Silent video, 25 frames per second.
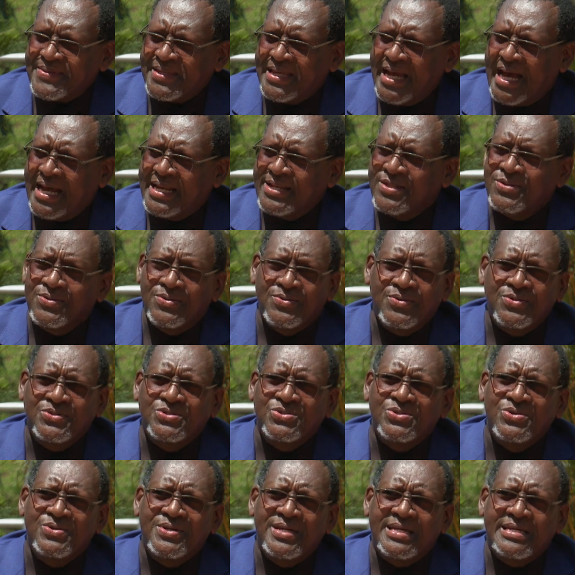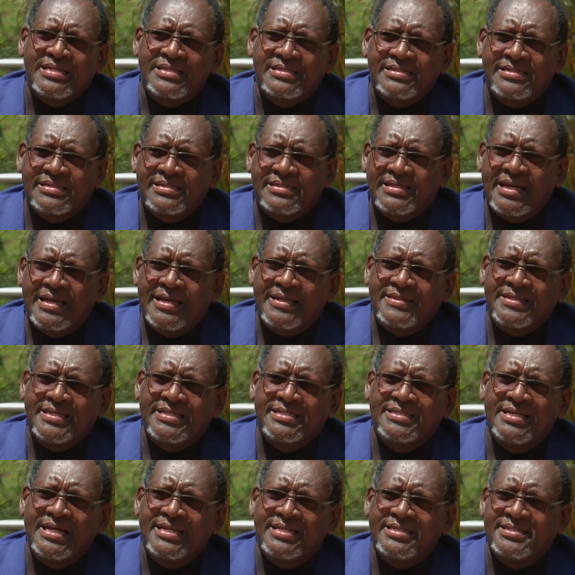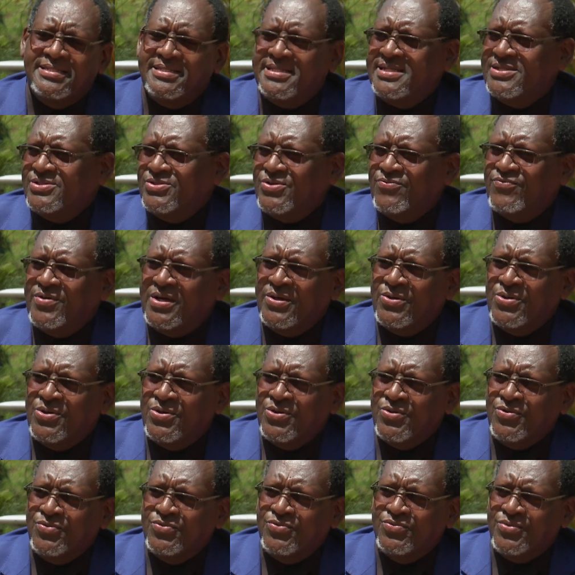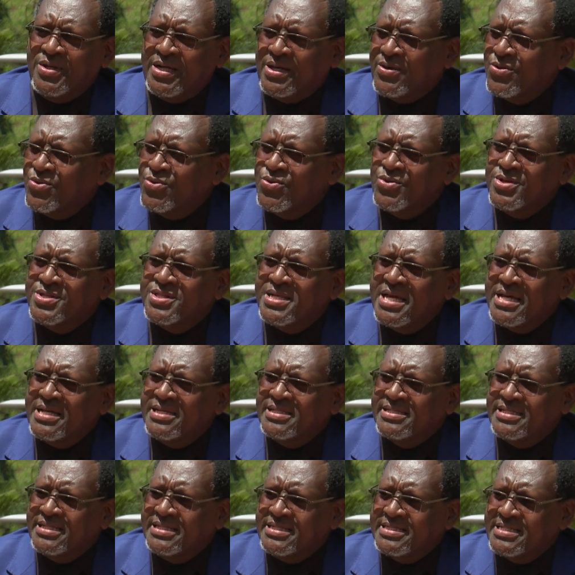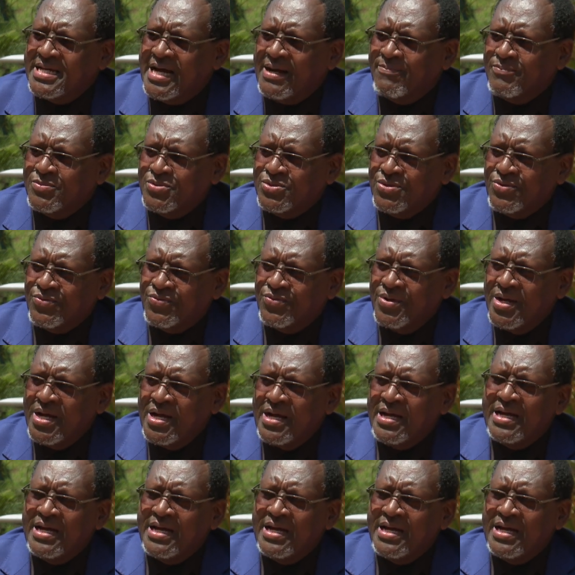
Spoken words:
And Dhogoto is the genesis of a lot of good things in terms of